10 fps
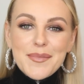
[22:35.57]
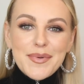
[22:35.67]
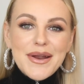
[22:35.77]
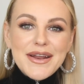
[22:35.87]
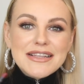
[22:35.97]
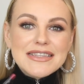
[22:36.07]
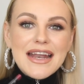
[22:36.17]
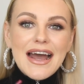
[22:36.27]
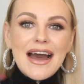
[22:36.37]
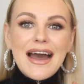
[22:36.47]
product
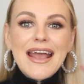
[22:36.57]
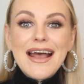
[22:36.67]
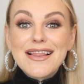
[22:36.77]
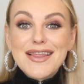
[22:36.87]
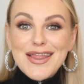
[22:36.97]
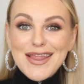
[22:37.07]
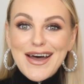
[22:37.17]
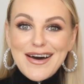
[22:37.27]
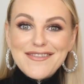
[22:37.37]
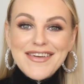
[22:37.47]
that I
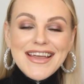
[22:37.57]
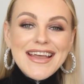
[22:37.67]
love.